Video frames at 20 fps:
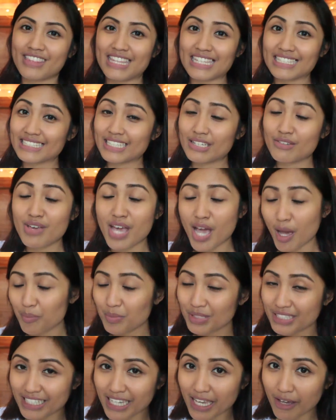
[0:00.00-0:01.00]
they live
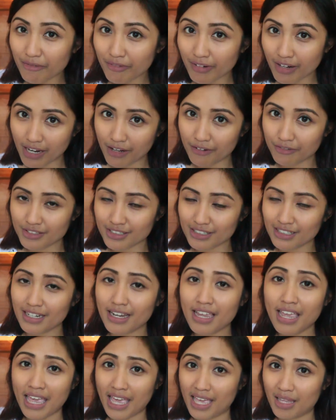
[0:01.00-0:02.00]
happily ever
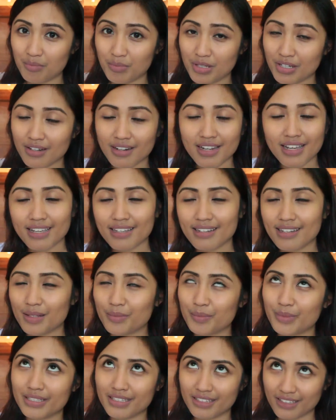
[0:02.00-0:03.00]
after and be read
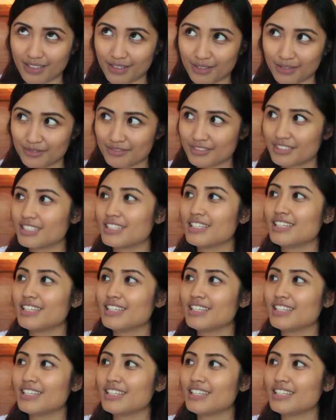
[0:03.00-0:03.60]
and be loved.